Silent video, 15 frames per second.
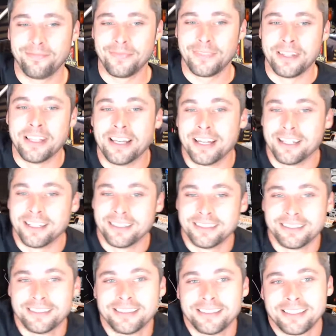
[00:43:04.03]
Yeah.
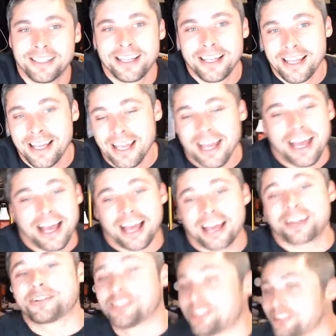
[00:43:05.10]
I
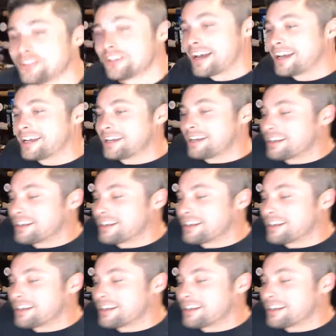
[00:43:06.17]
don't know. I